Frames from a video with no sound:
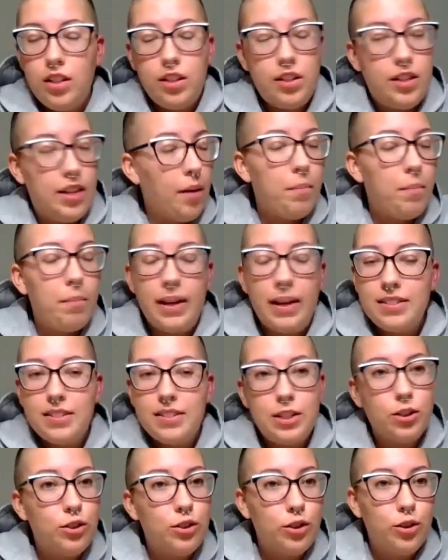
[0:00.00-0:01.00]
Yep,
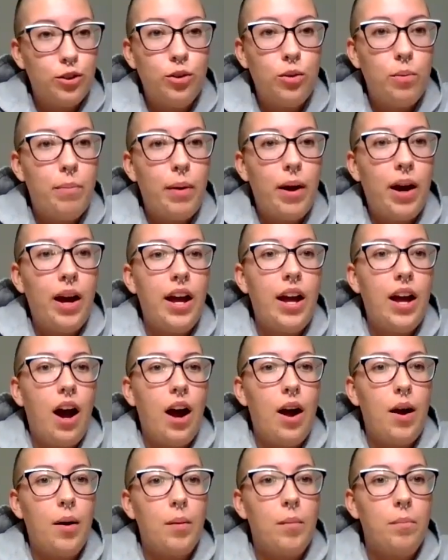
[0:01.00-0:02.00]
I still do.
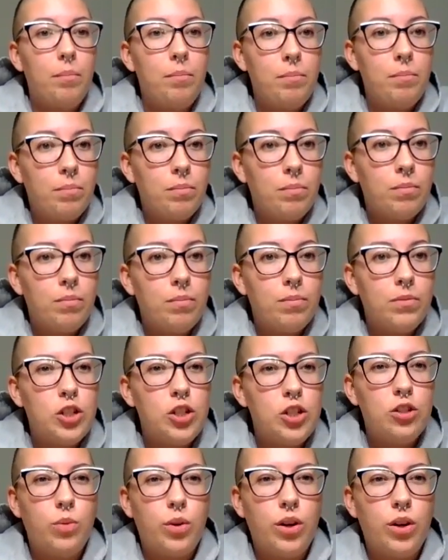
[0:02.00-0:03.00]
But
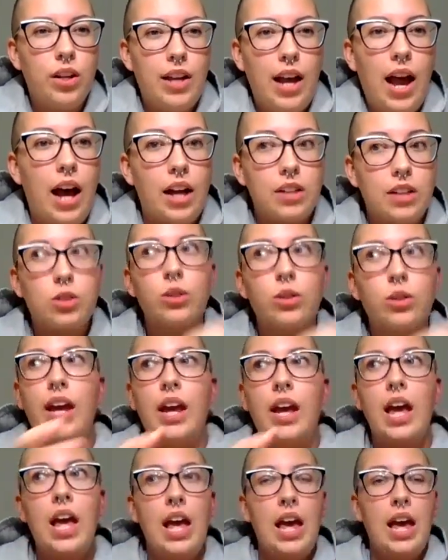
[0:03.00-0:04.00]

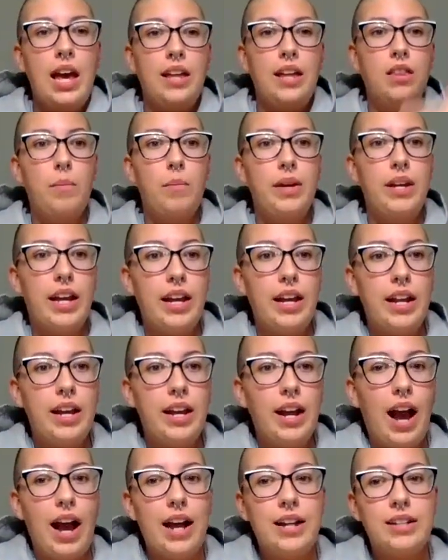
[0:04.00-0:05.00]
so like in the
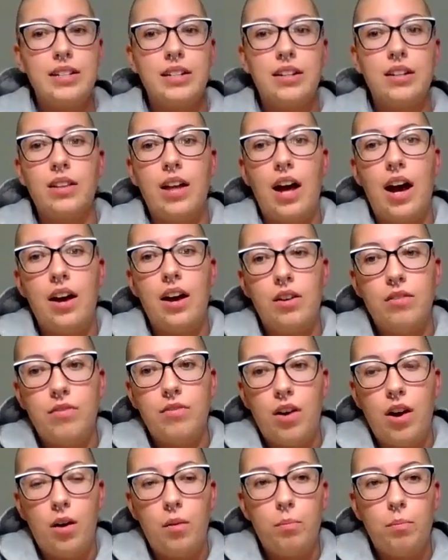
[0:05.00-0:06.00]
beginning, I did a
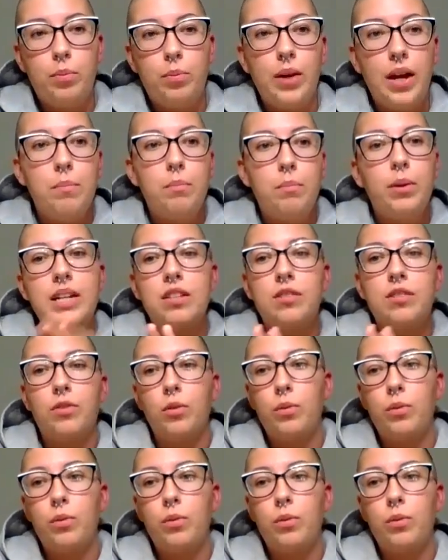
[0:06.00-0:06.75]
lot of,